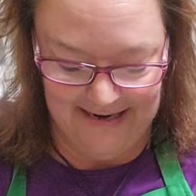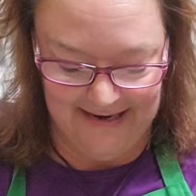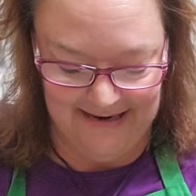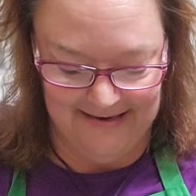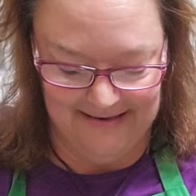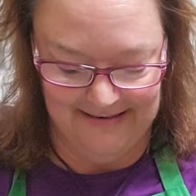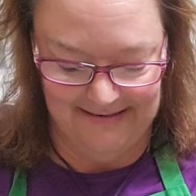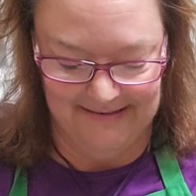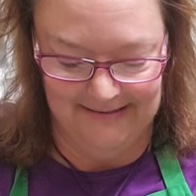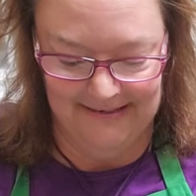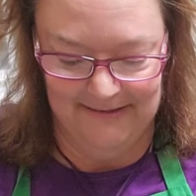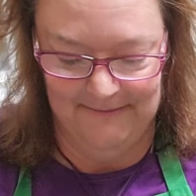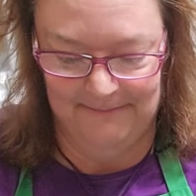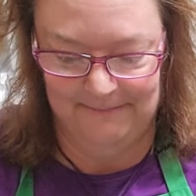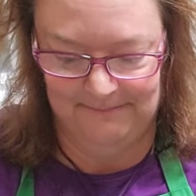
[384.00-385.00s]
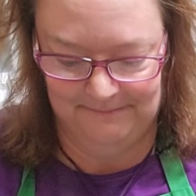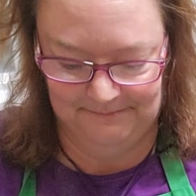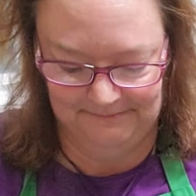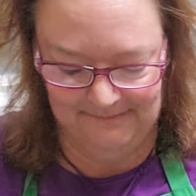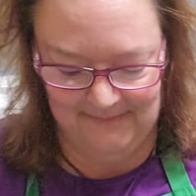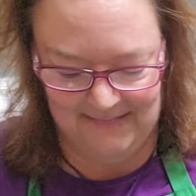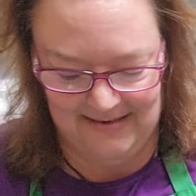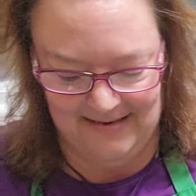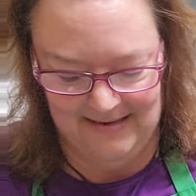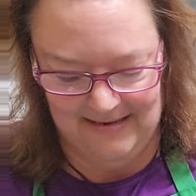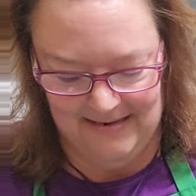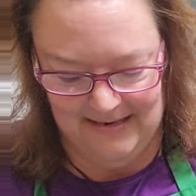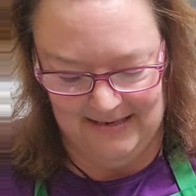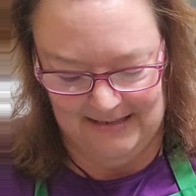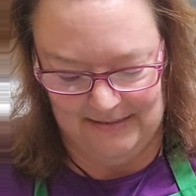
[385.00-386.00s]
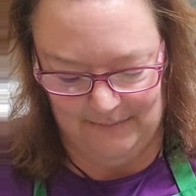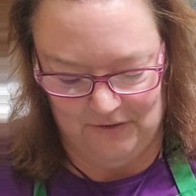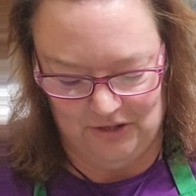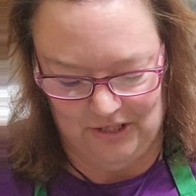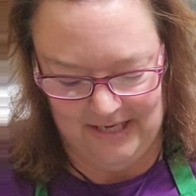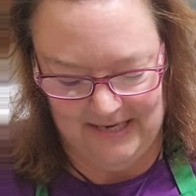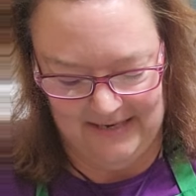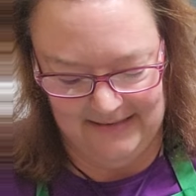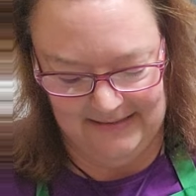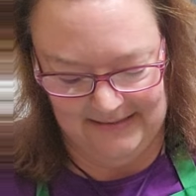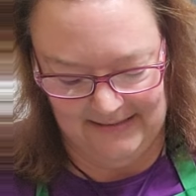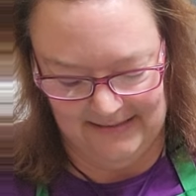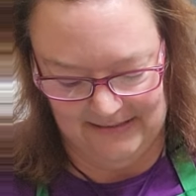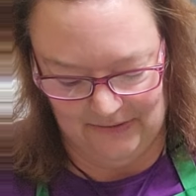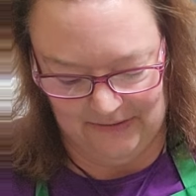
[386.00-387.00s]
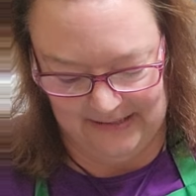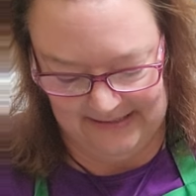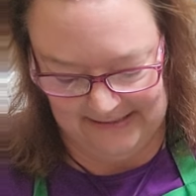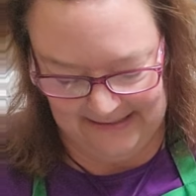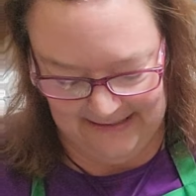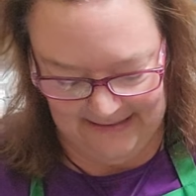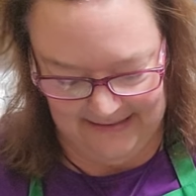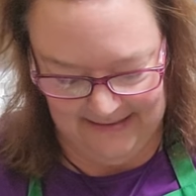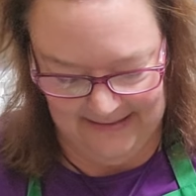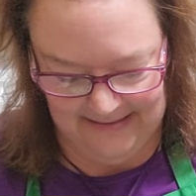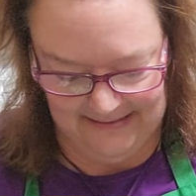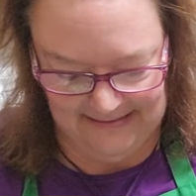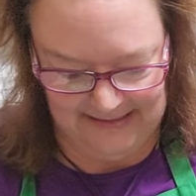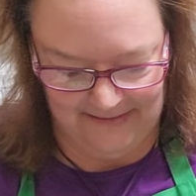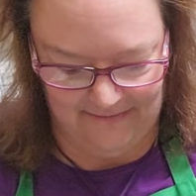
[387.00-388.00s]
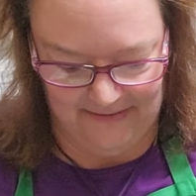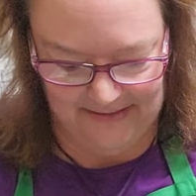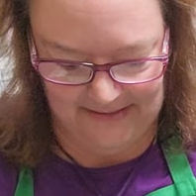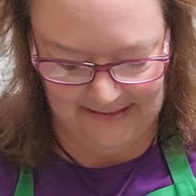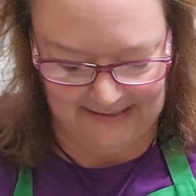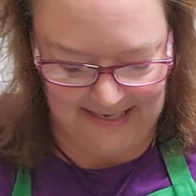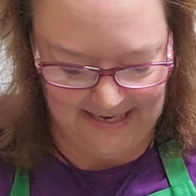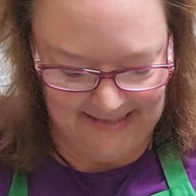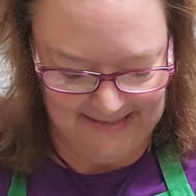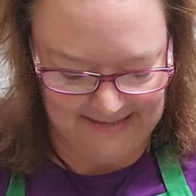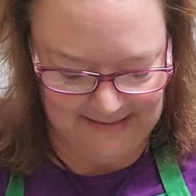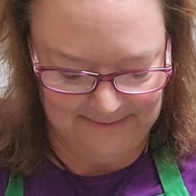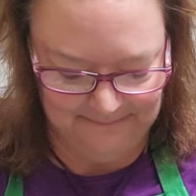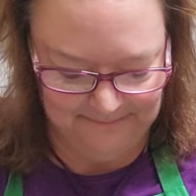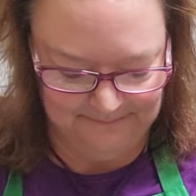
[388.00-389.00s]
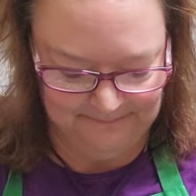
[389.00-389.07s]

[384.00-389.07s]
and some cheese. So let's give this a taste.